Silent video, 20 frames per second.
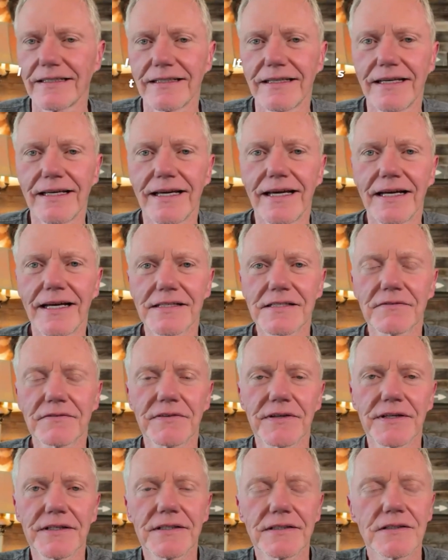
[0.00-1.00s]
Yeah, it's a
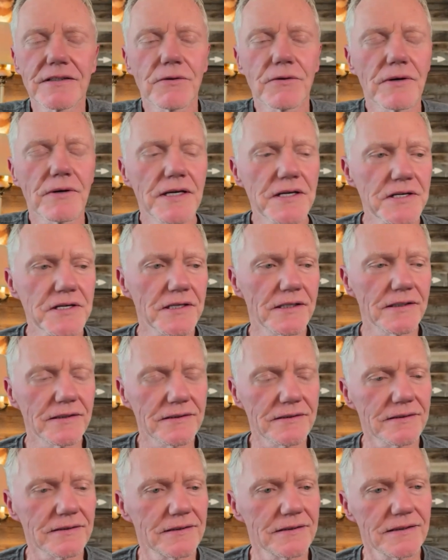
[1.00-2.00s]
very good
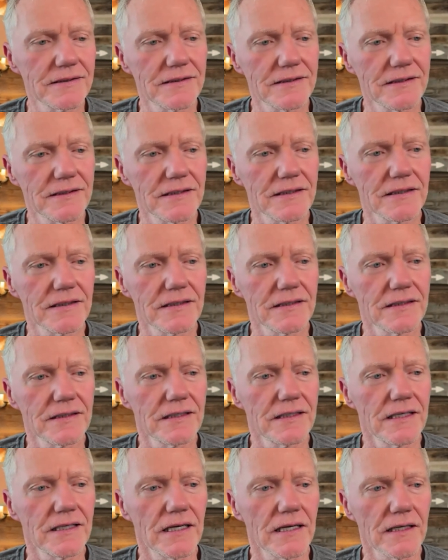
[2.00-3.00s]
question.
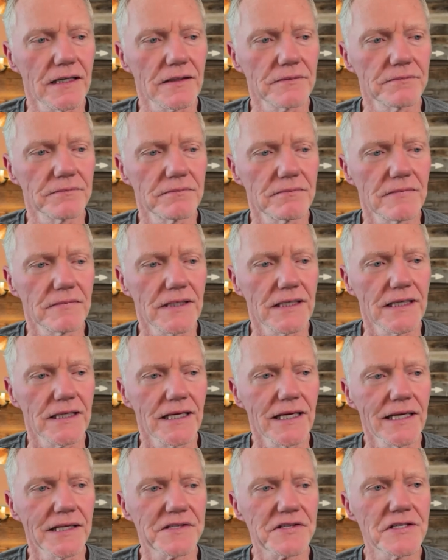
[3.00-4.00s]
Uh,
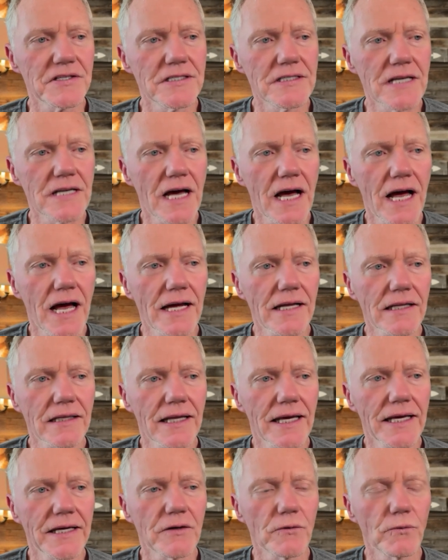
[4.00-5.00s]
it's not
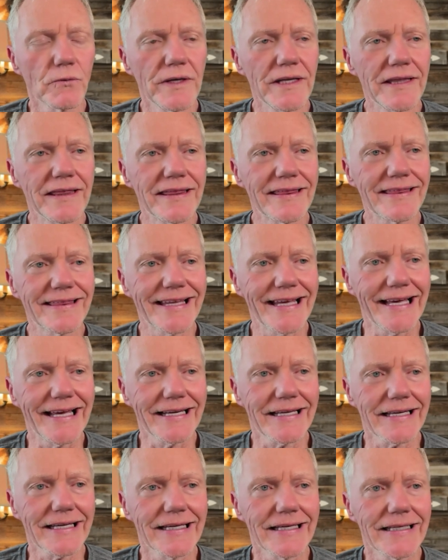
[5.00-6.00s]
like we
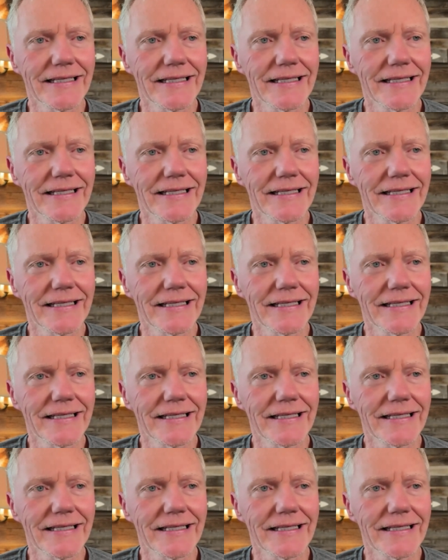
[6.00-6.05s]
think.